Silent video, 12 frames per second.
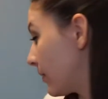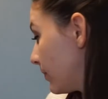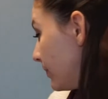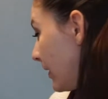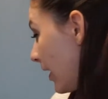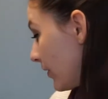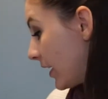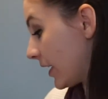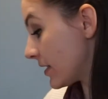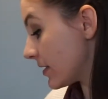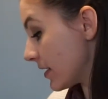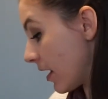now that
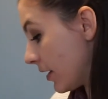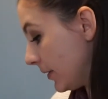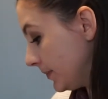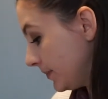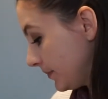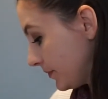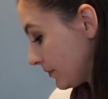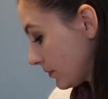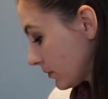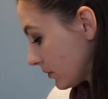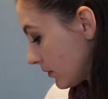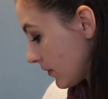it's done.
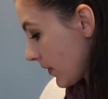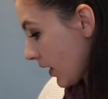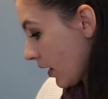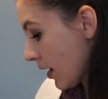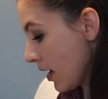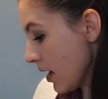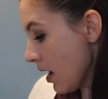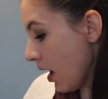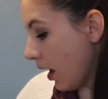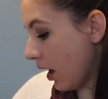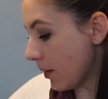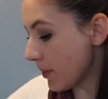
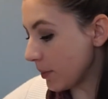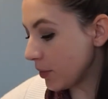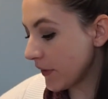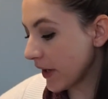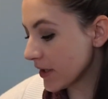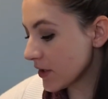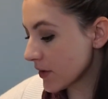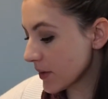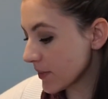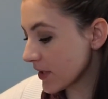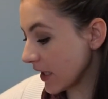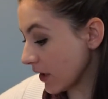Moving on to
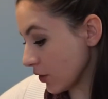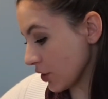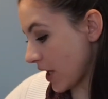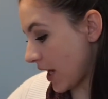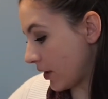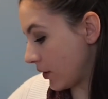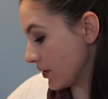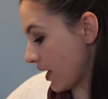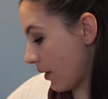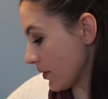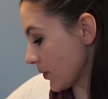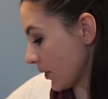some single shadows.
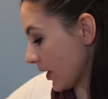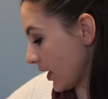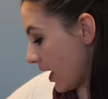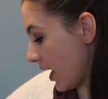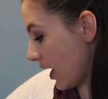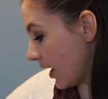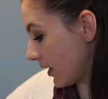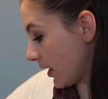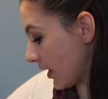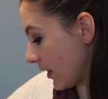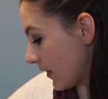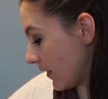I was working on
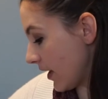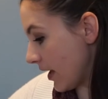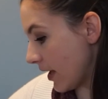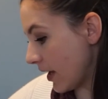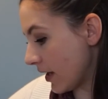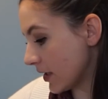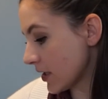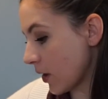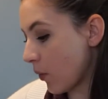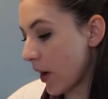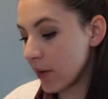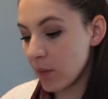this
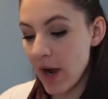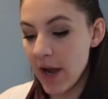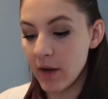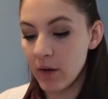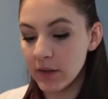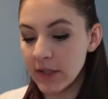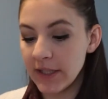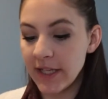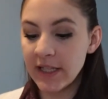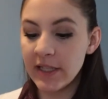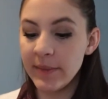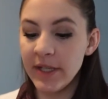Wet n Wild
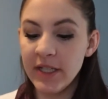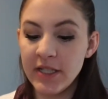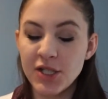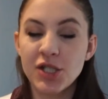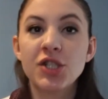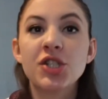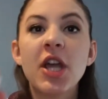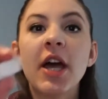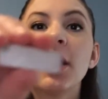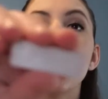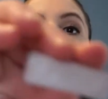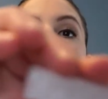limited edition
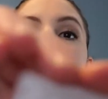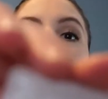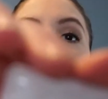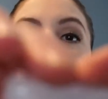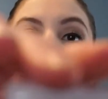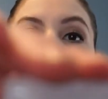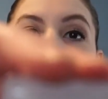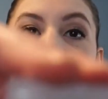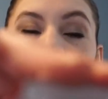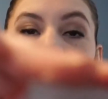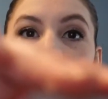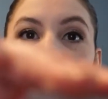shadow. I've
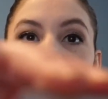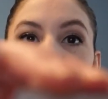had this